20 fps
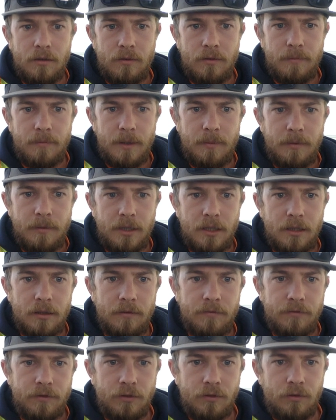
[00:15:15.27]
Maybe
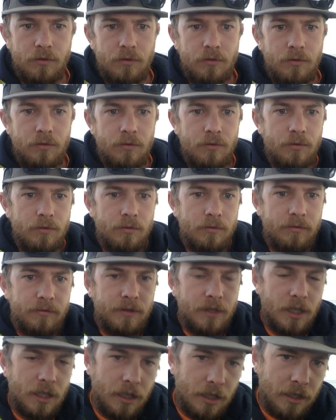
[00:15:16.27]
if
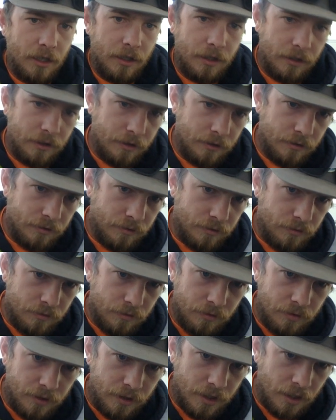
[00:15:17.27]
you've gone
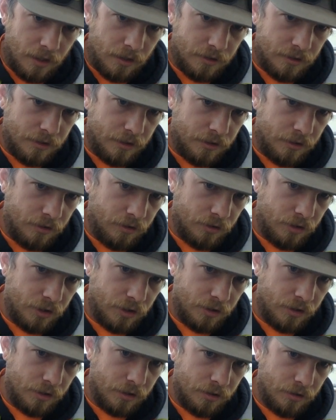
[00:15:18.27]
through the
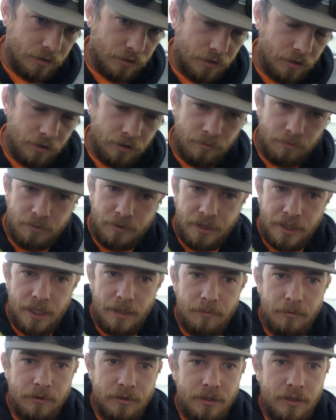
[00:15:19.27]
Constitution or know the
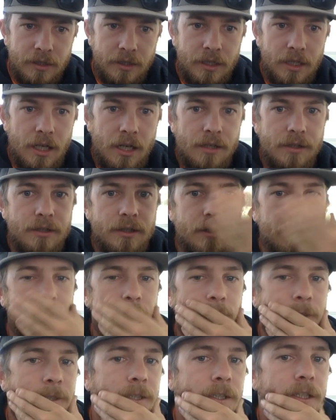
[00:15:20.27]
preamble to the
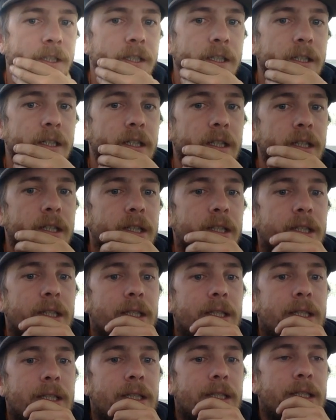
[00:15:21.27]
Constitution,
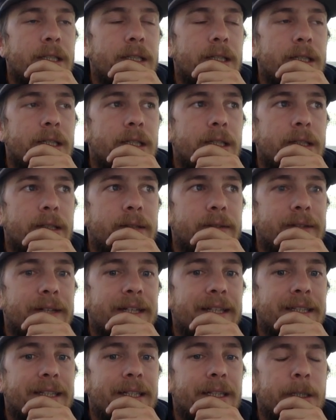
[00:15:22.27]

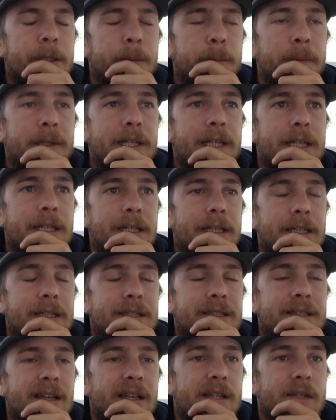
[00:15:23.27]
right there at the beginning
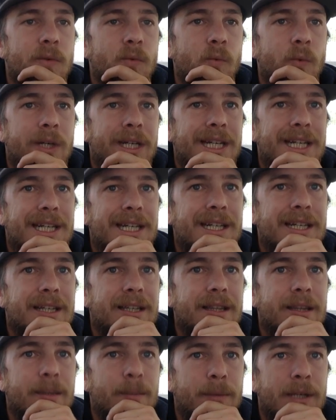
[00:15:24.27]
it says,
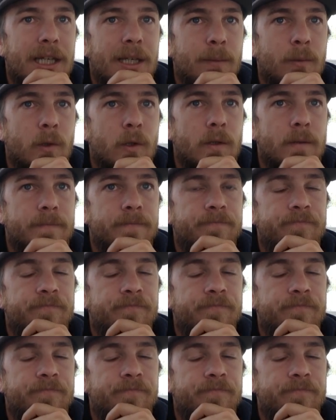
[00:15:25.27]
"We the people."